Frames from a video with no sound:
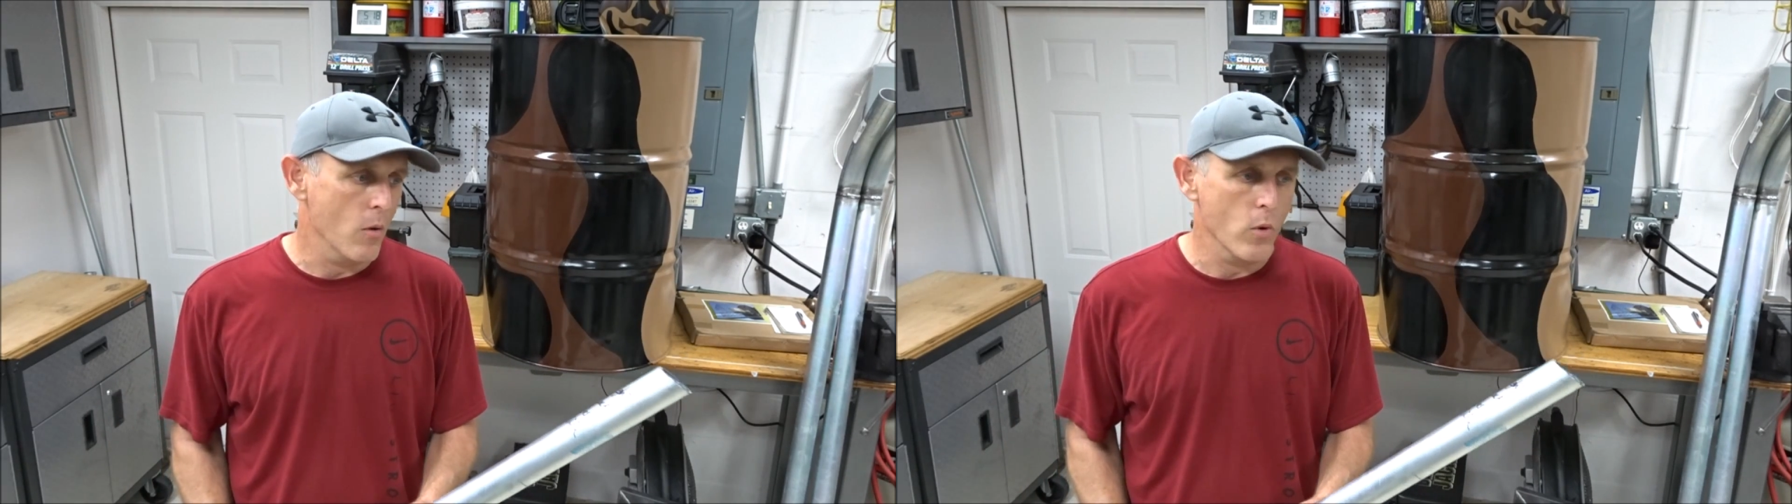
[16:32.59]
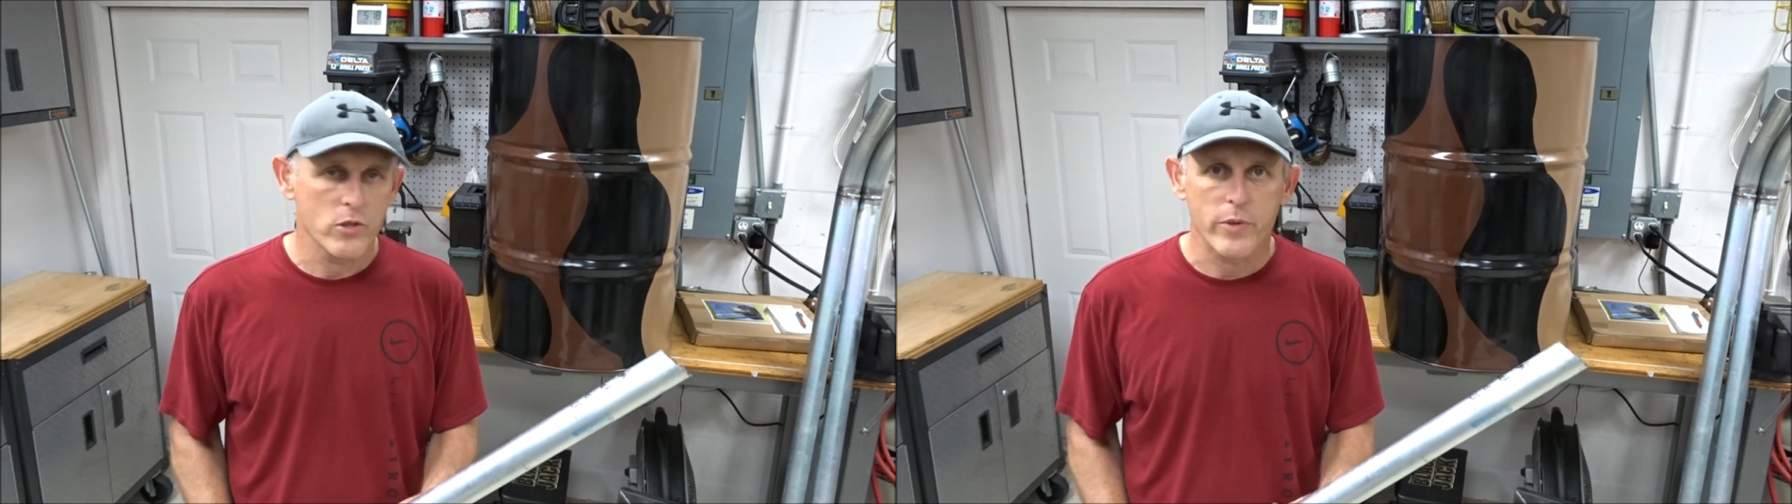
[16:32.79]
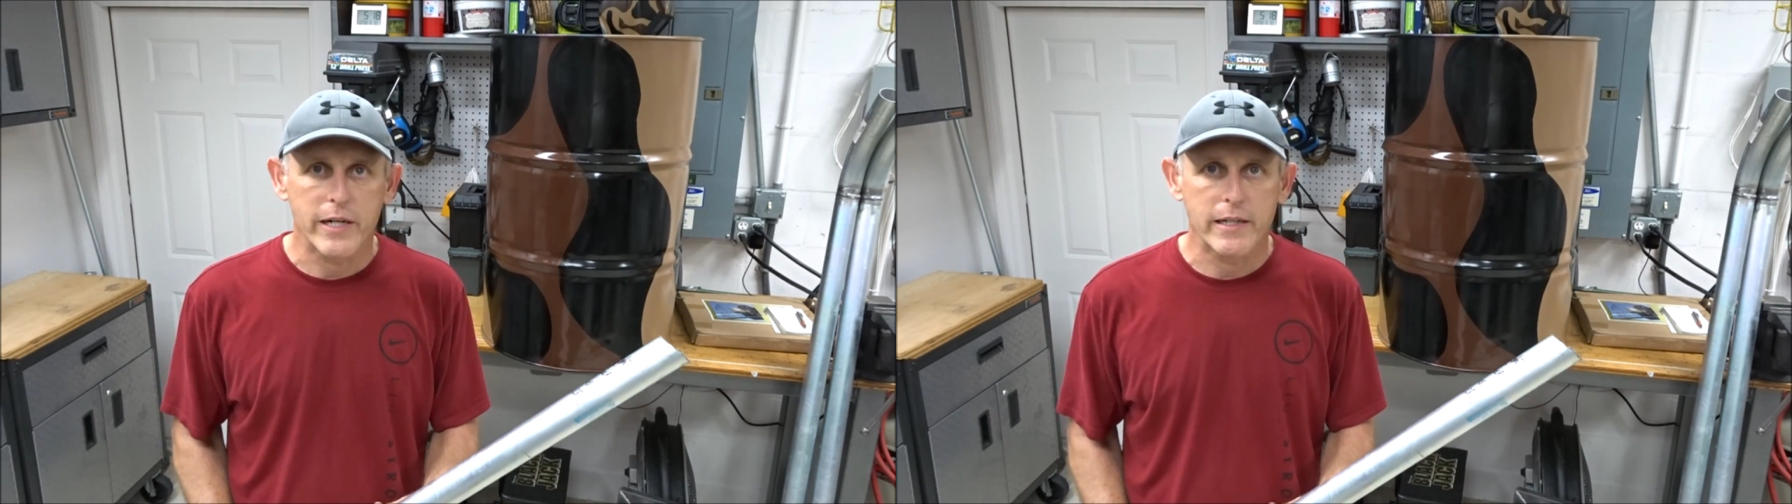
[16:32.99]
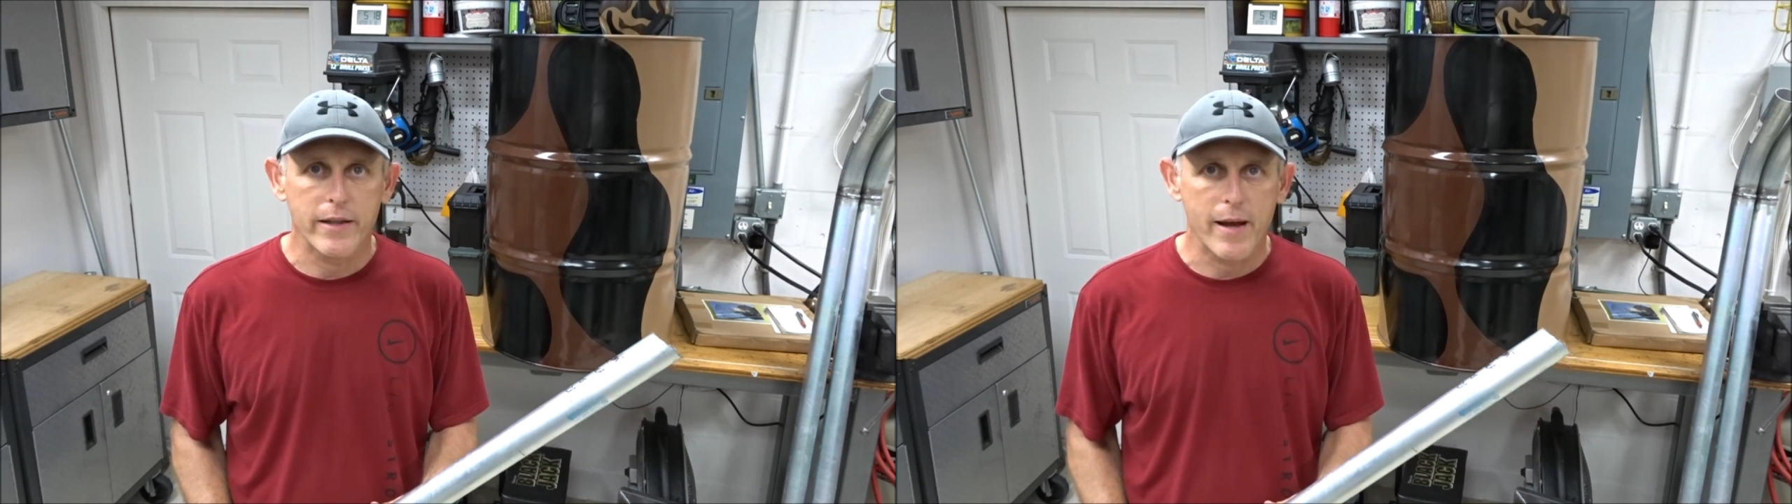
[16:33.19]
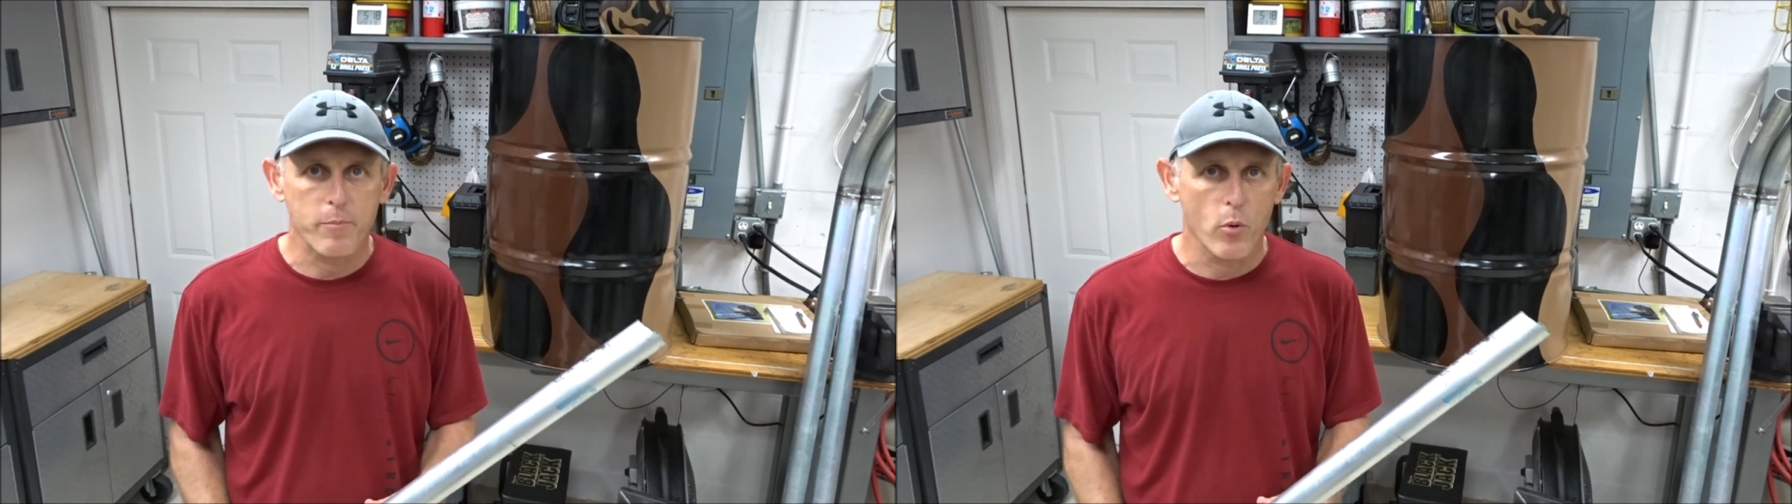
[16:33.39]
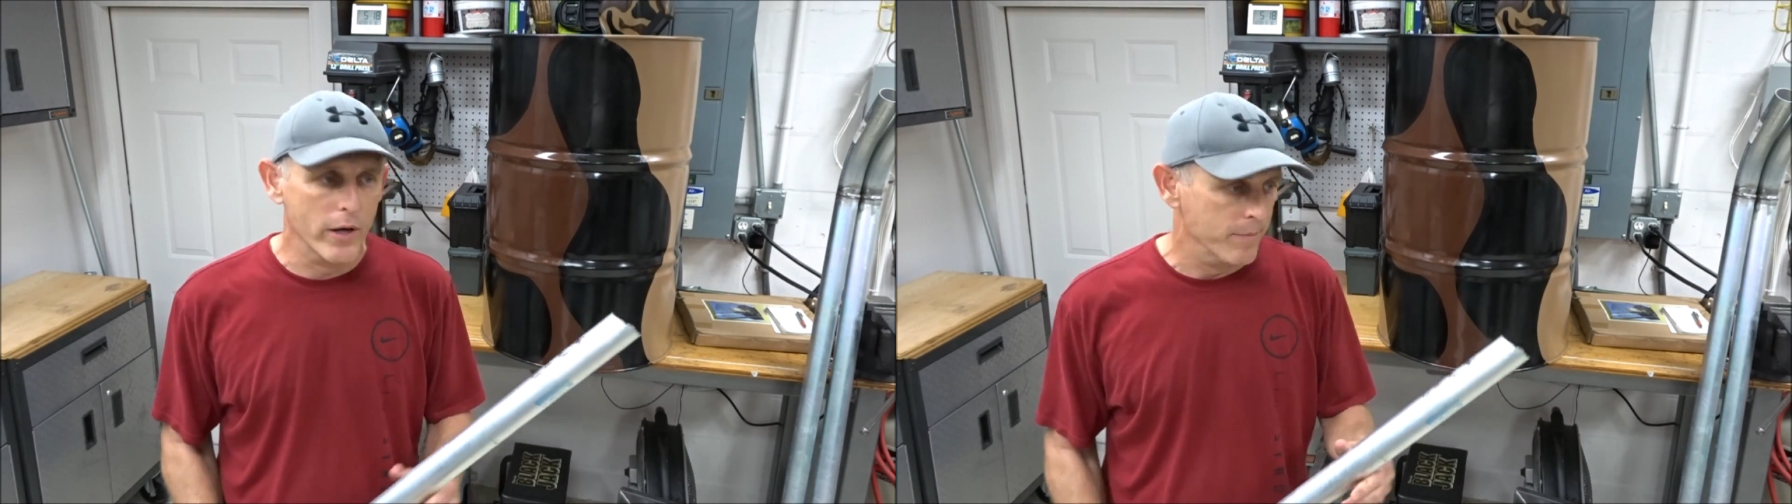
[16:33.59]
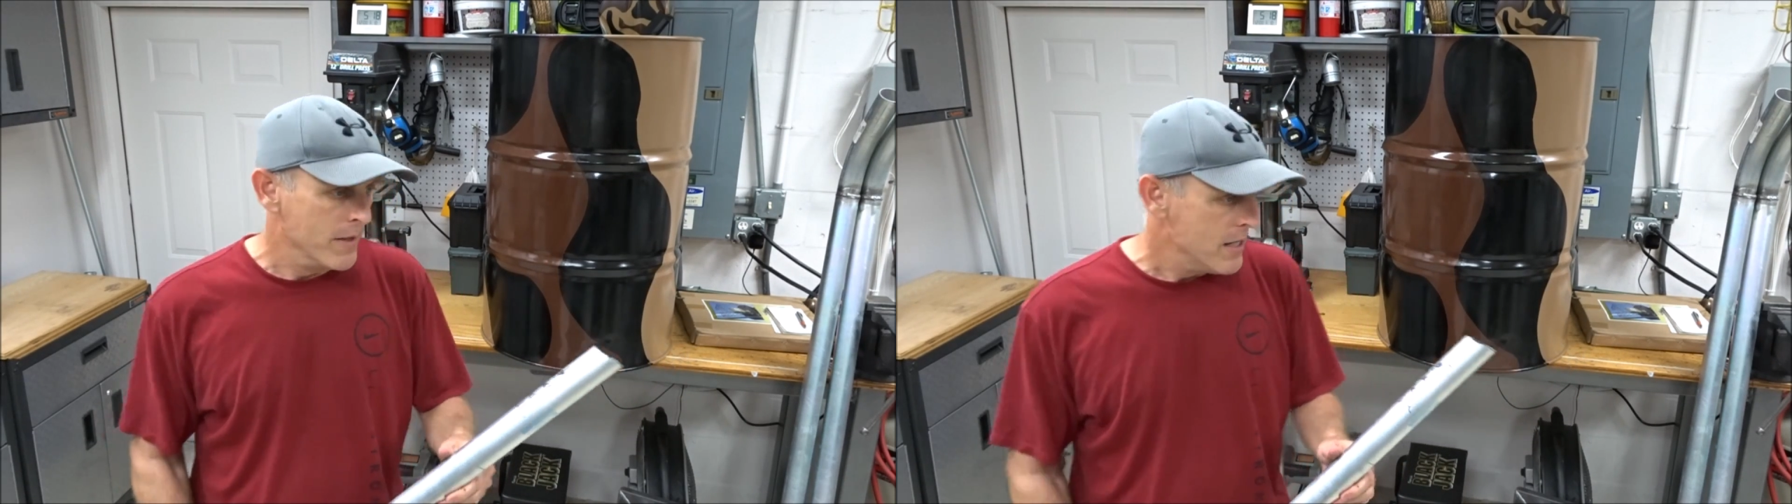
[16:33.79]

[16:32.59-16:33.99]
once we get to that point.